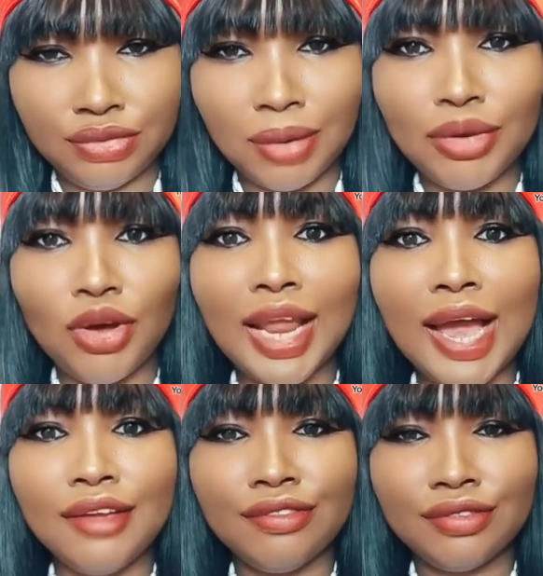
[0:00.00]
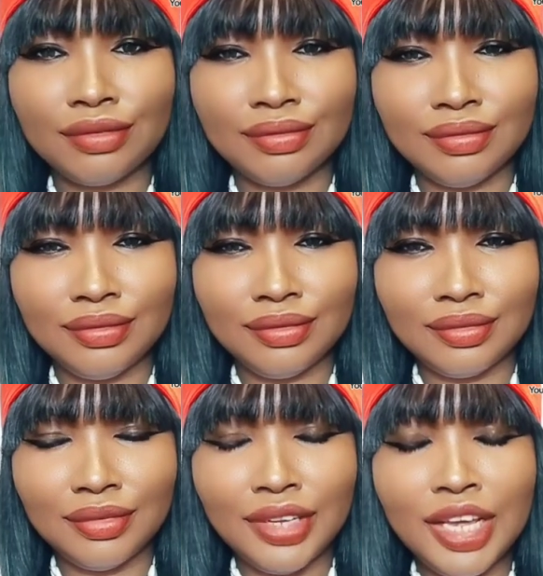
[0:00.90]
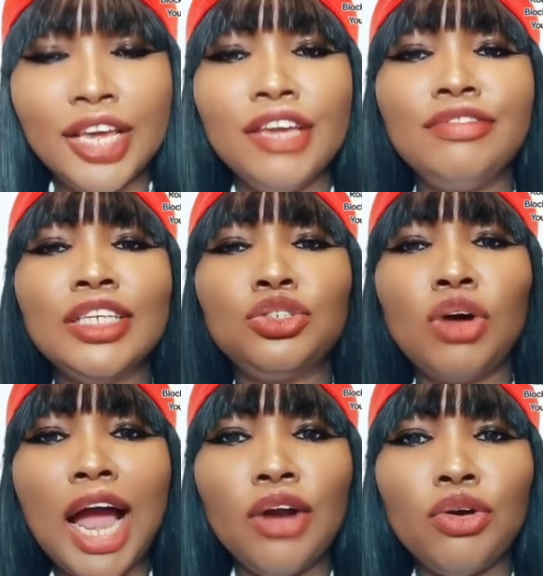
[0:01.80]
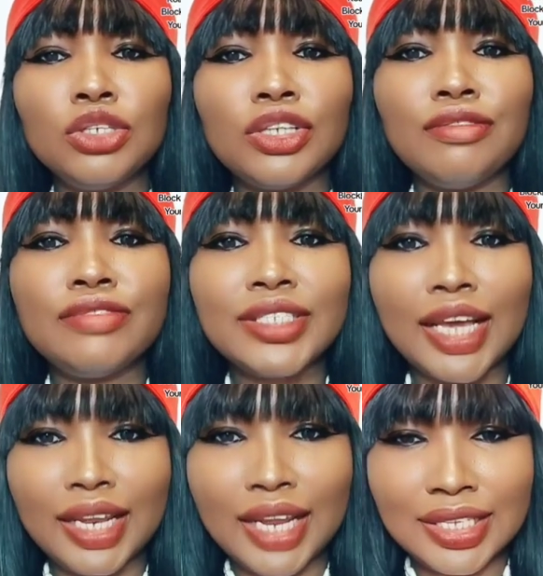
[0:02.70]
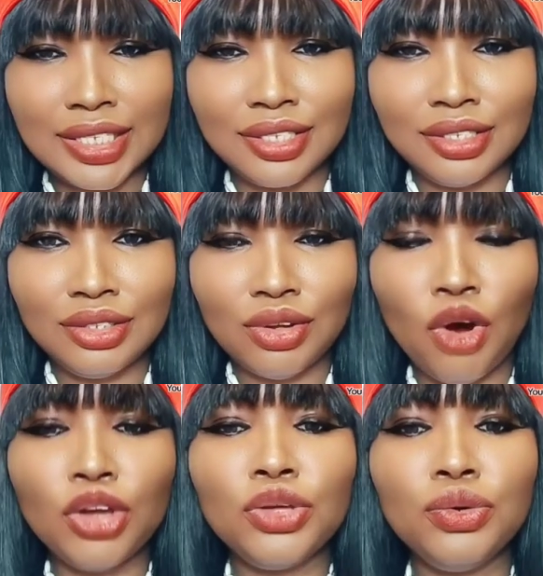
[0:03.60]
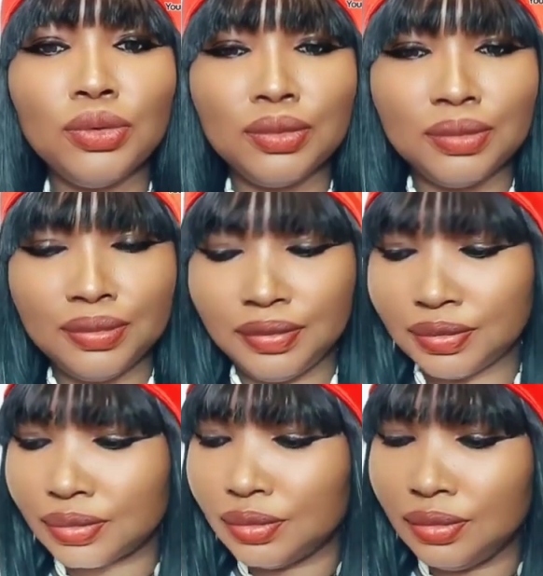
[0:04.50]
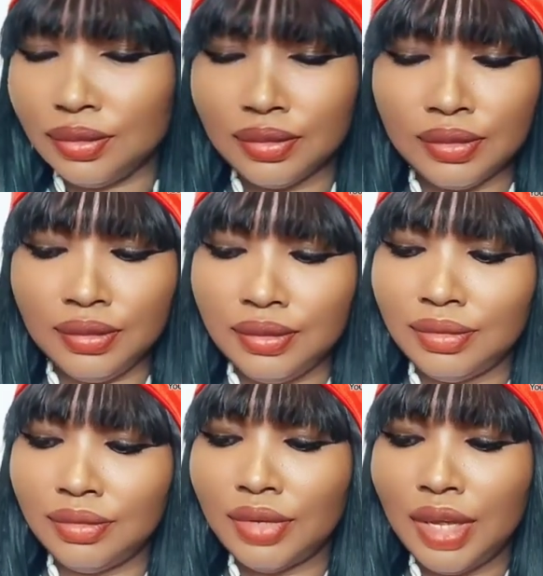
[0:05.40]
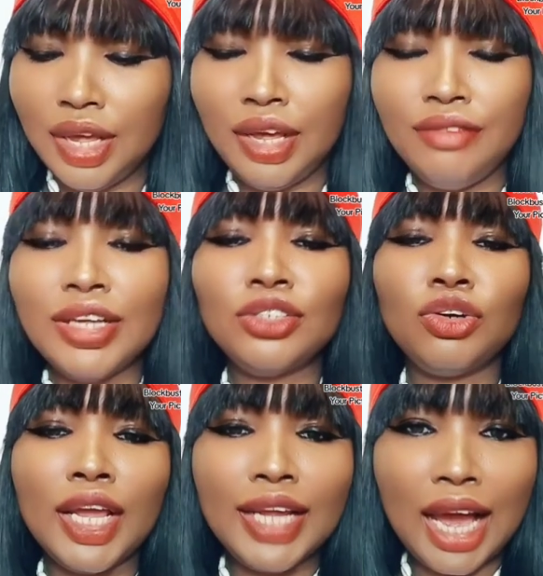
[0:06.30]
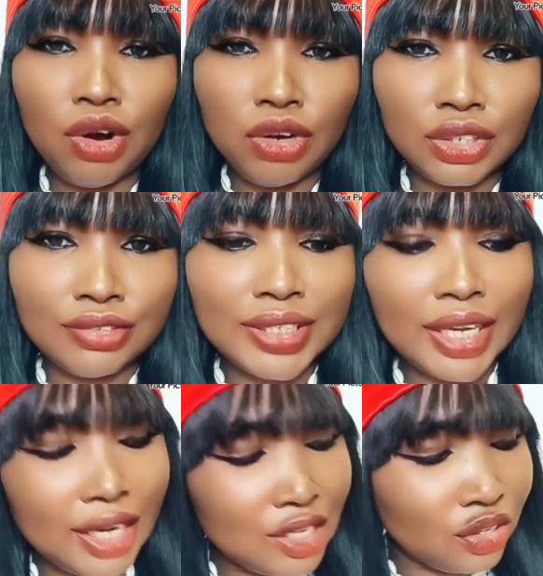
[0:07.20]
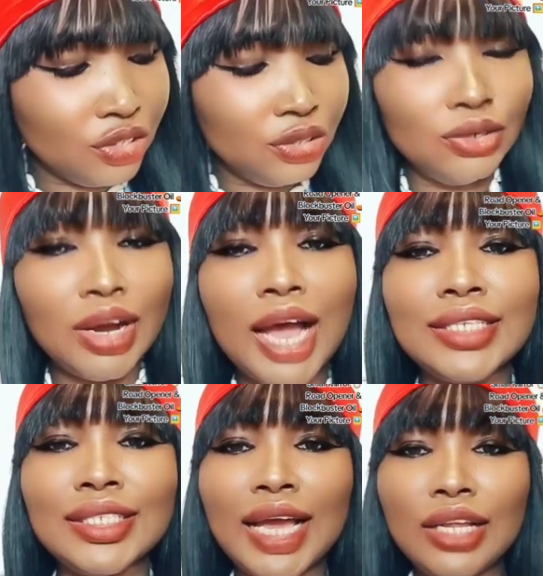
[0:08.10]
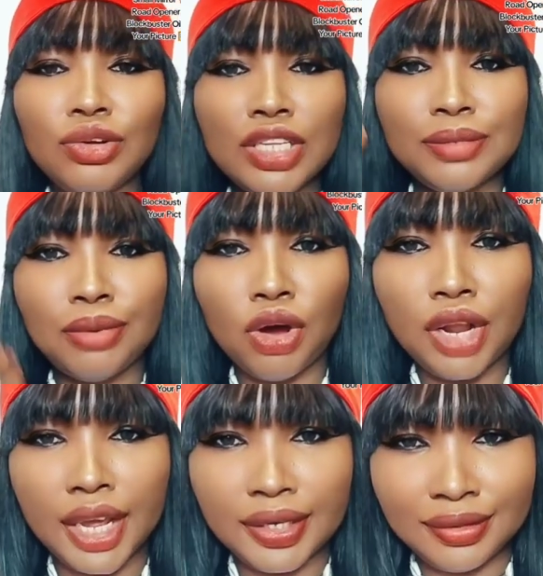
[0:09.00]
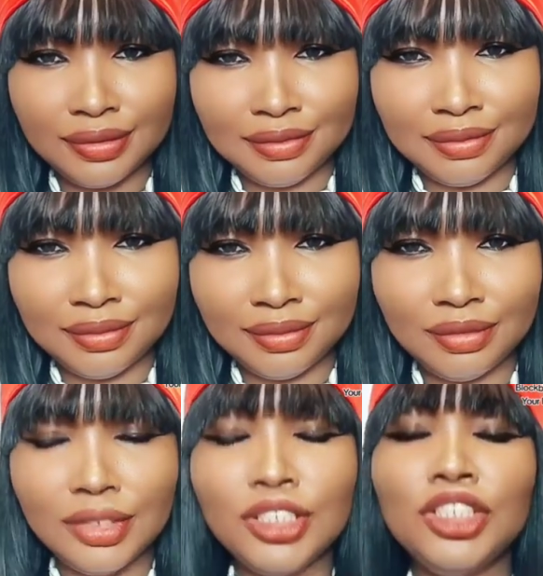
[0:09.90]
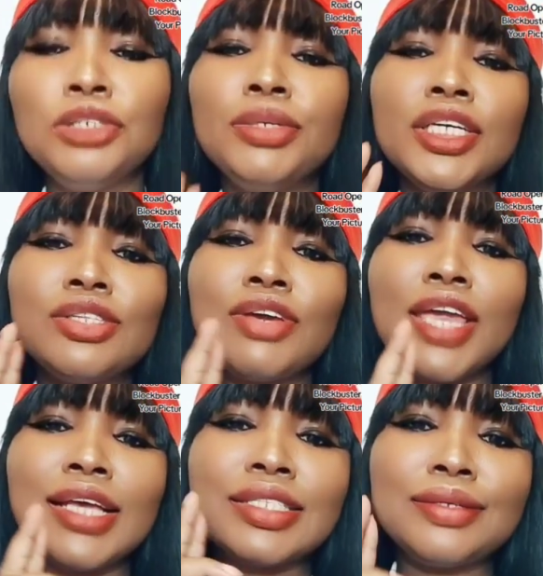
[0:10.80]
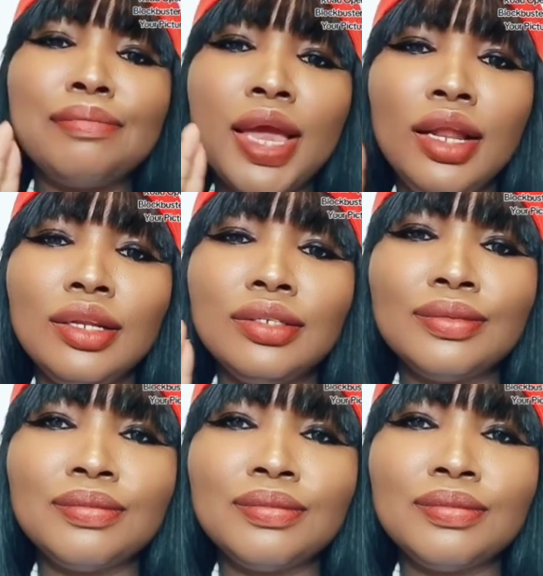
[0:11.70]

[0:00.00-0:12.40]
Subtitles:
from your life. If they throw arrows of sickness on you, if they throw any arrows of sickness on you, as the candle is burning, you begin to hear smell.